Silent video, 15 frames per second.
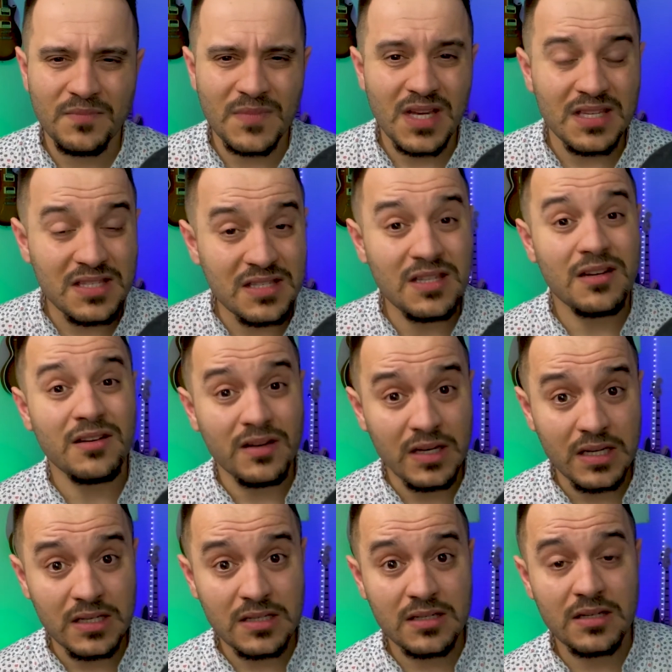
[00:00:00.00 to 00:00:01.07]

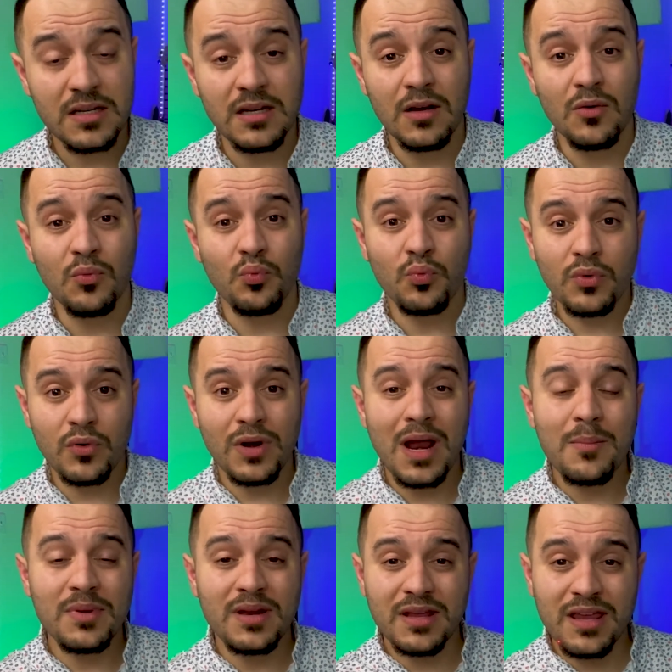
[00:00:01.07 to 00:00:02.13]
series, you know,
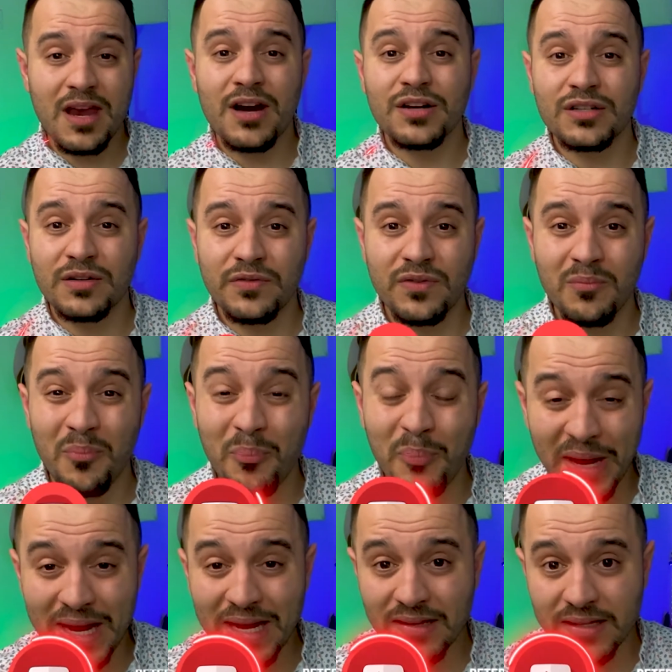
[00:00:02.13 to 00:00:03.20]
grabbing a character from
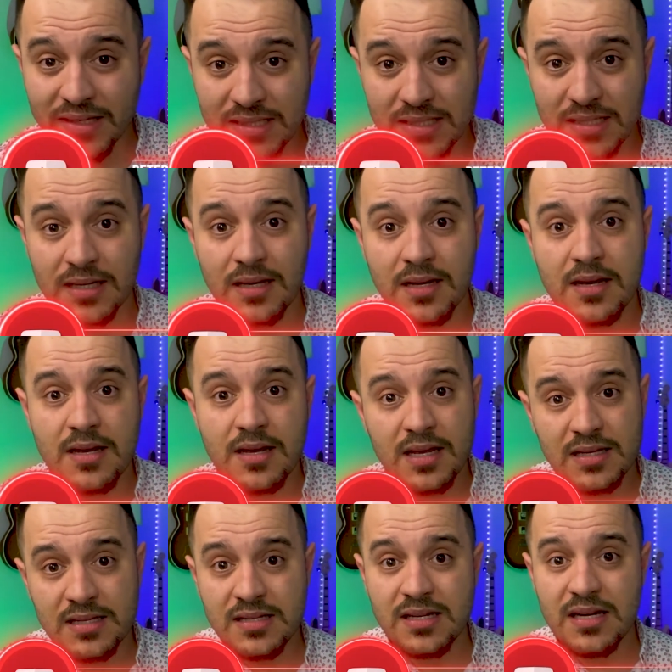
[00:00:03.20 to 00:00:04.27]
pilot
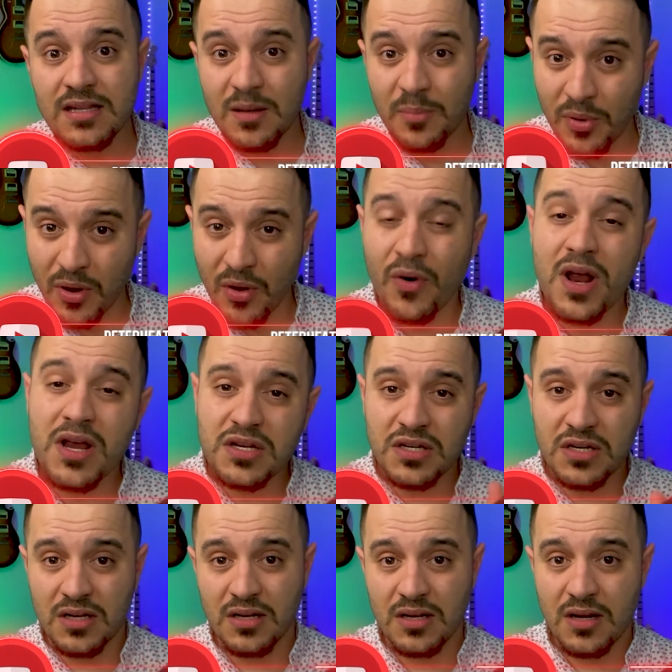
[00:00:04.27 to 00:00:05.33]
and seeing the
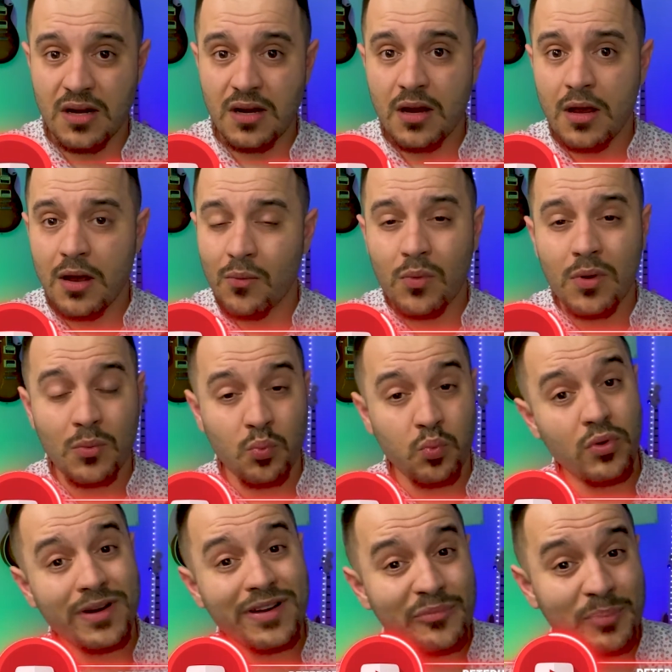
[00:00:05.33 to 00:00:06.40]
progression, what
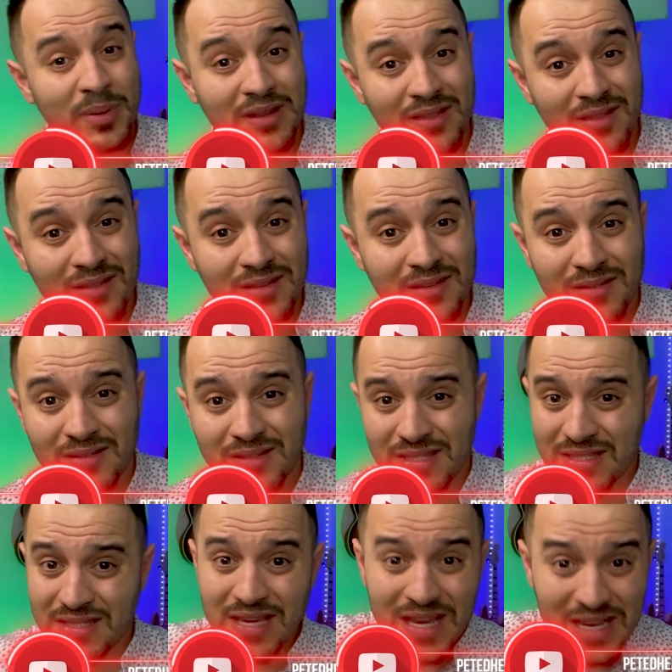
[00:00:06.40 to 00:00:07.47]
would have been
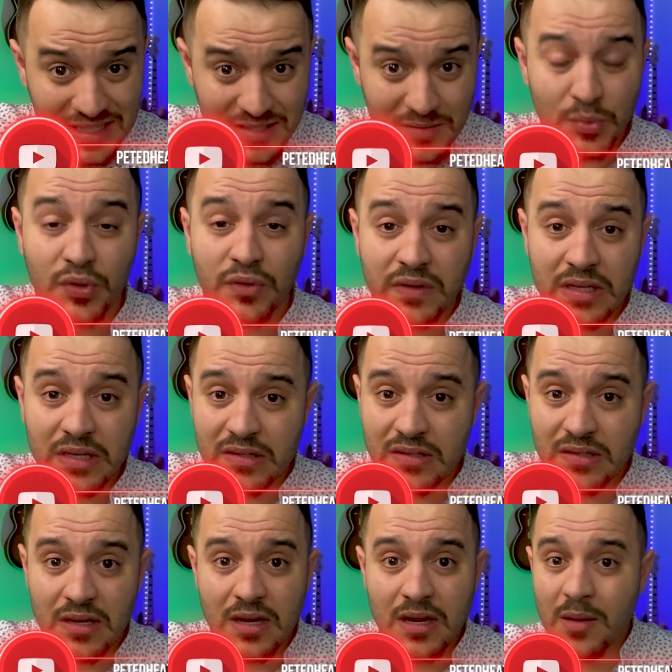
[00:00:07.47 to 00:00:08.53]
6 movies,
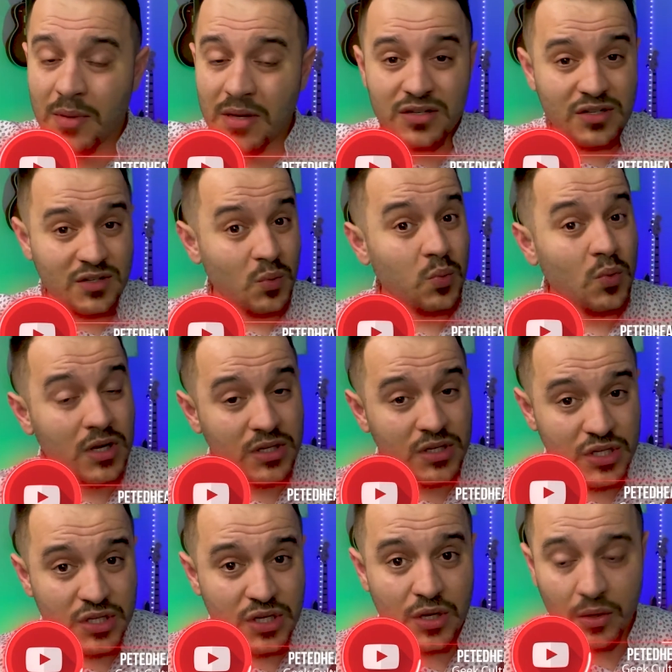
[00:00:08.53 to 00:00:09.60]
but it's just one
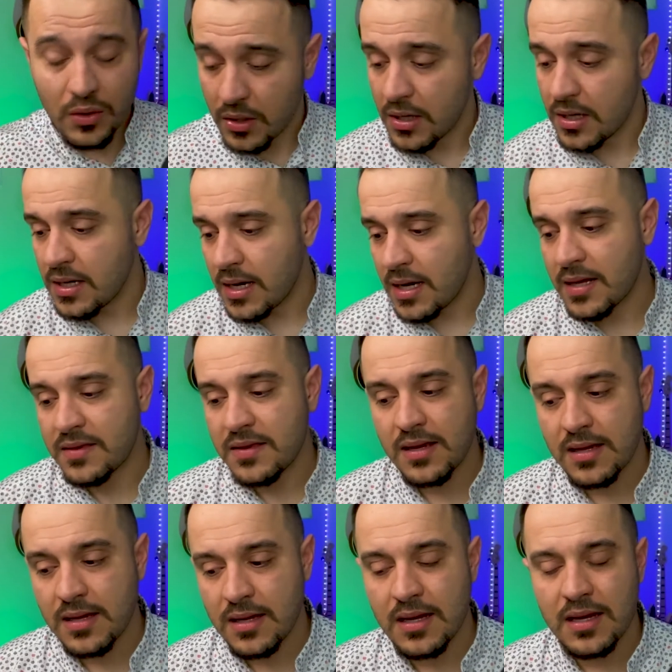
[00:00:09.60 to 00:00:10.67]
show. And I
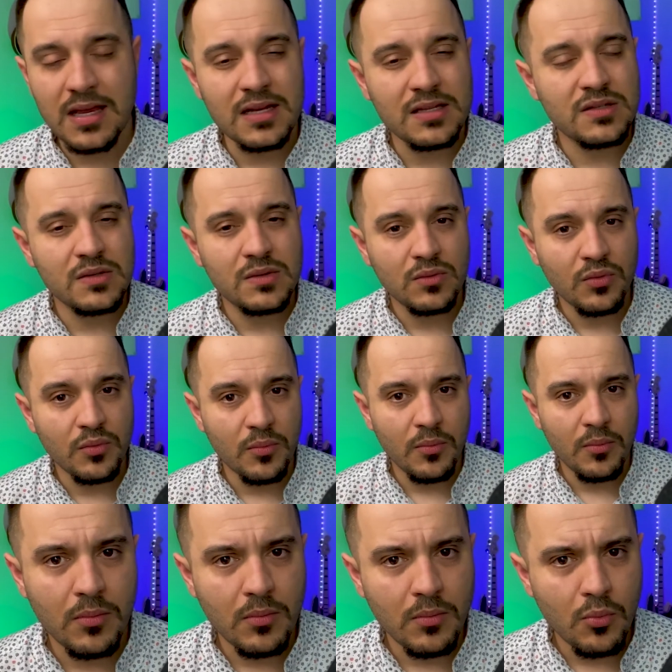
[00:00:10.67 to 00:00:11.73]
think it gets you
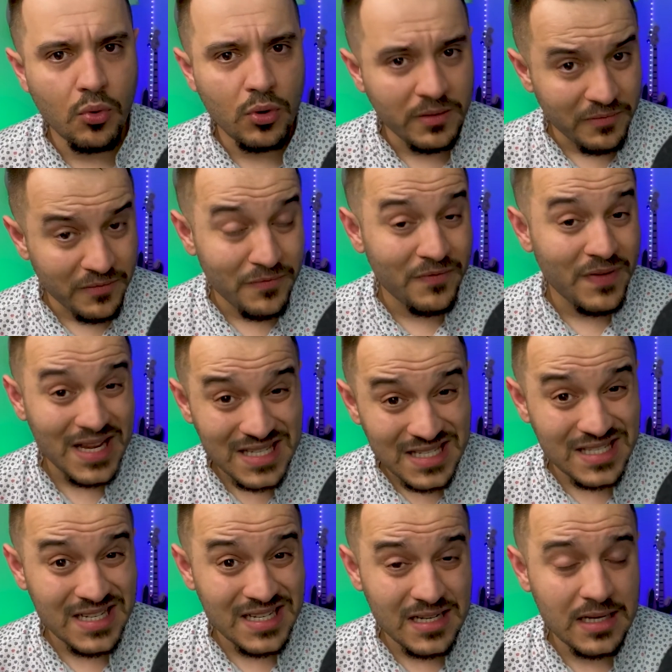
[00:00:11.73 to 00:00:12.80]
more
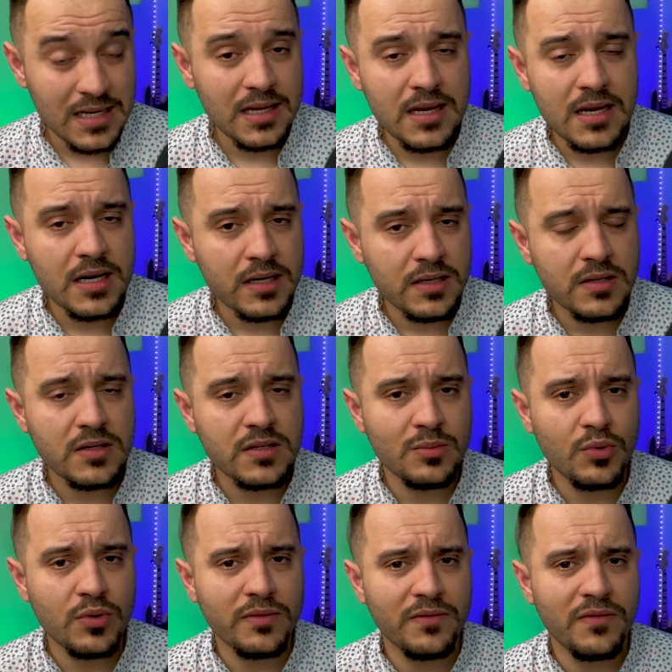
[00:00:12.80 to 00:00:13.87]
invested in characters,
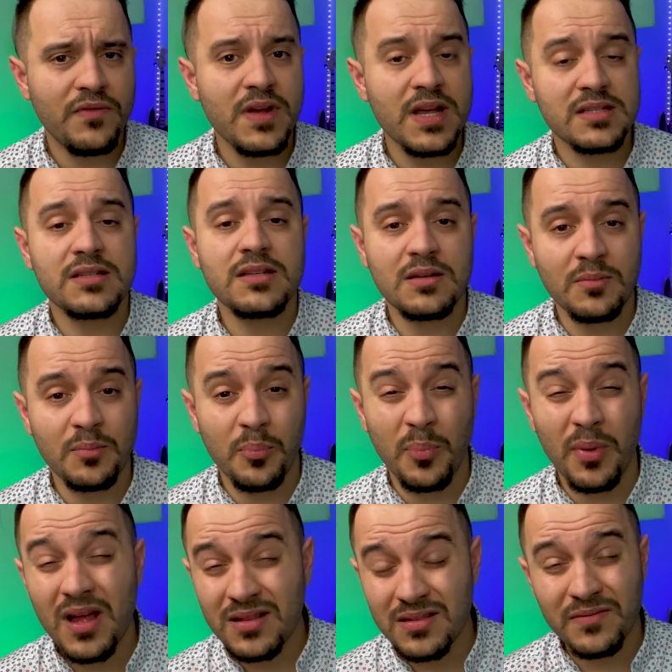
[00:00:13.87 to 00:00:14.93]
more invested in
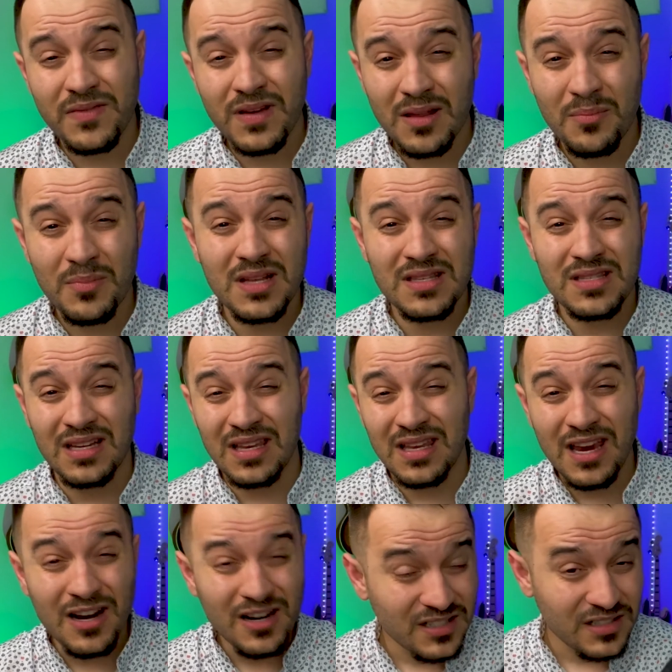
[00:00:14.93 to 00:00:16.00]
plot development and
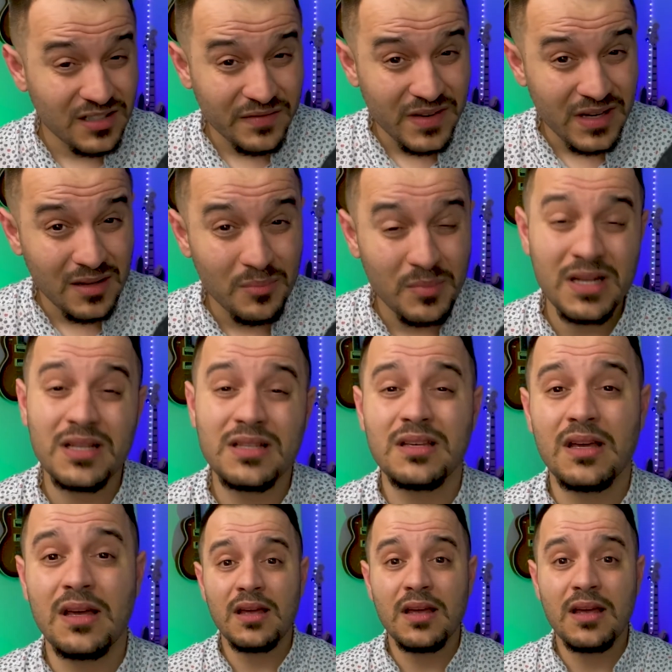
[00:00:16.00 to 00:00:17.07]
character development
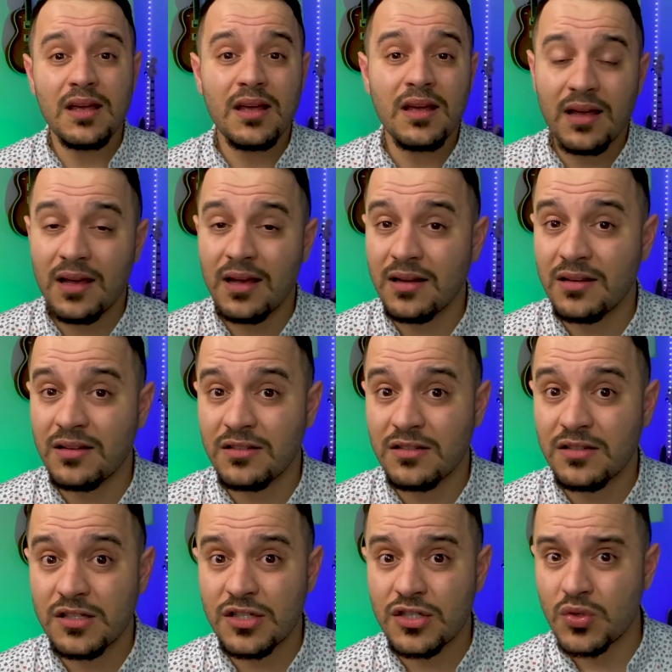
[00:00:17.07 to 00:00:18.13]
and
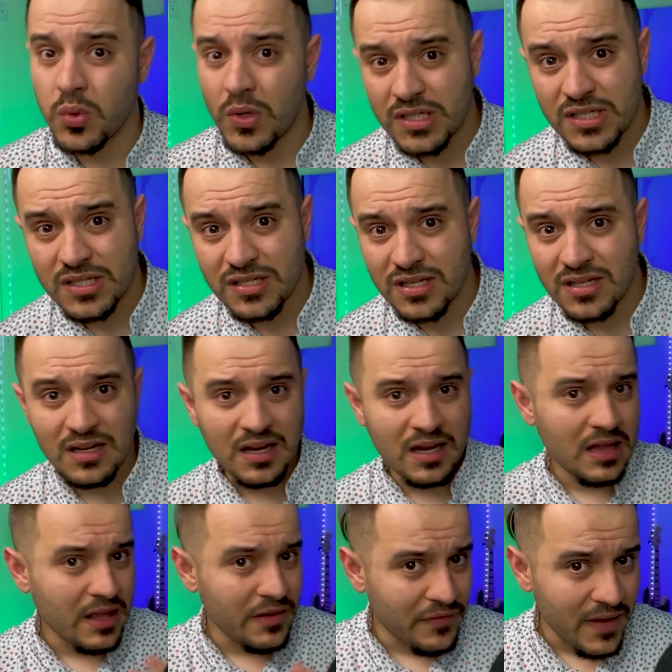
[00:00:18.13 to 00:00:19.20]
twists and
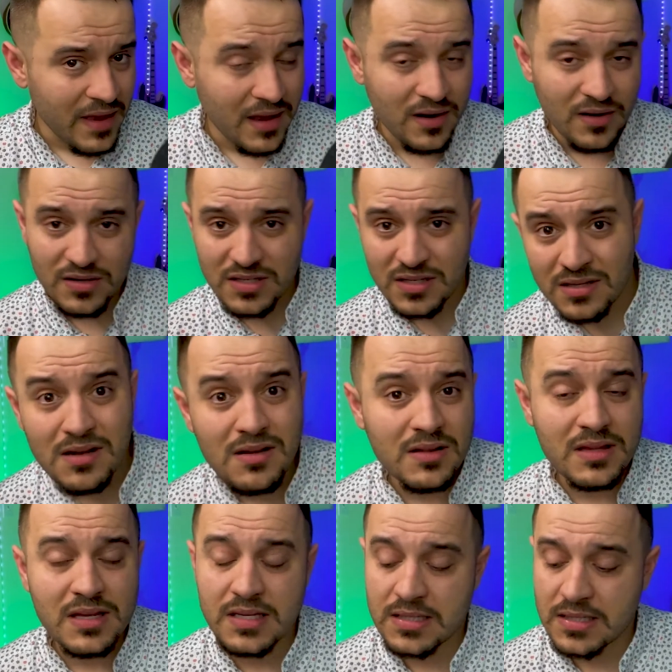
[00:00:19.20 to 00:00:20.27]
cliffhangers and all
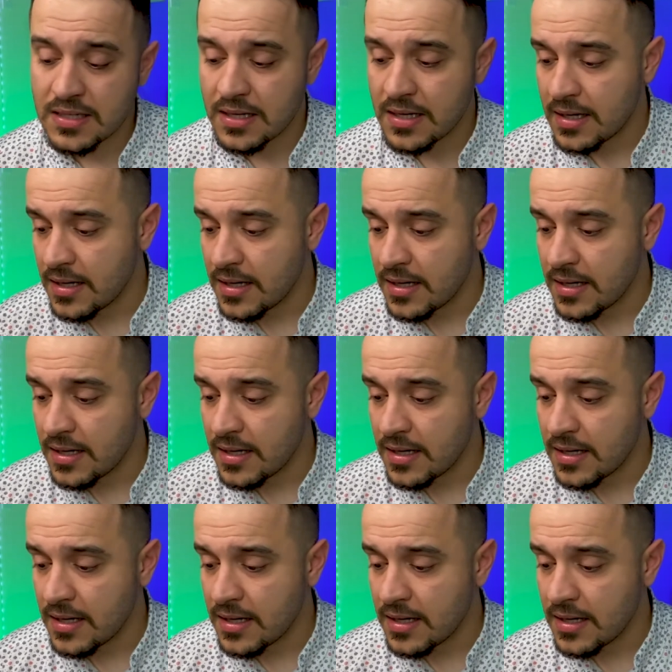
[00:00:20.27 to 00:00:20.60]
this.